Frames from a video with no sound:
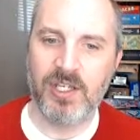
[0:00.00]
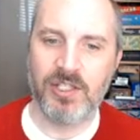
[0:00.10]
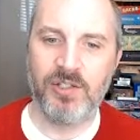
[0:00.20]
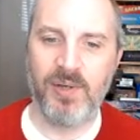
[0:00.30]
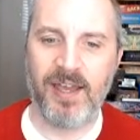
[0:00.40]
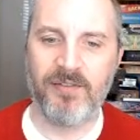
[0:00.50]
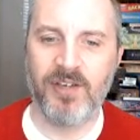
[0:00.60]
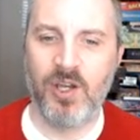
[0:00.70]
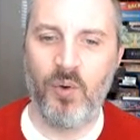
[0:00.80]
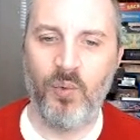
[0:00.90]
you have
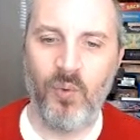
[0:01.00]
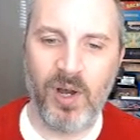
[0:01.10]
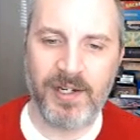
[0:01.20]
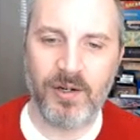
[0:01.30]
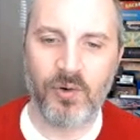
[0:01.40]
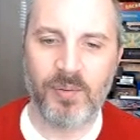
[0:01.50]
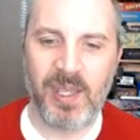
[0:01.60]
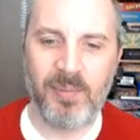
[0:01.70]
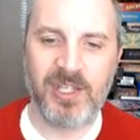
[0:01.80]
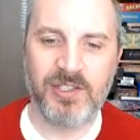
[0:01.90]
one or
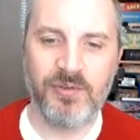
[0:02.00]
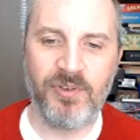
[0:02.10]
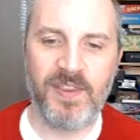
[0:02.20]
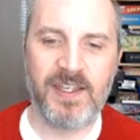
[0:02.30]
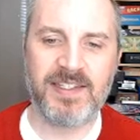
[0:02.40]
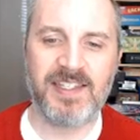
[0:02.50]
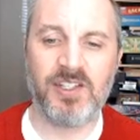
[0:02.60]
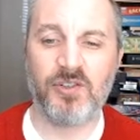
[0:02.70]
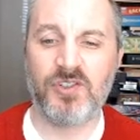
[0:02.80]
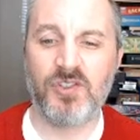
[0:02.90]
maybe two things that
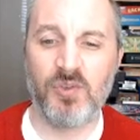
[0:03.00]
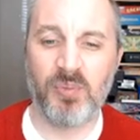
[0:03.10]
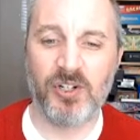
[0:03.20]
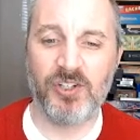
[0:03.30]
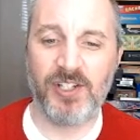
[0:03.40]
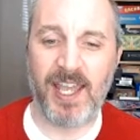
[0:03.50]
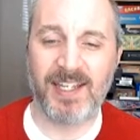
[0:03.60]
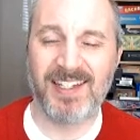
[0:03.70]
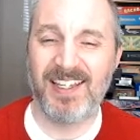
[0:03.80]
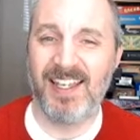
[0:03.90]
you're super good at.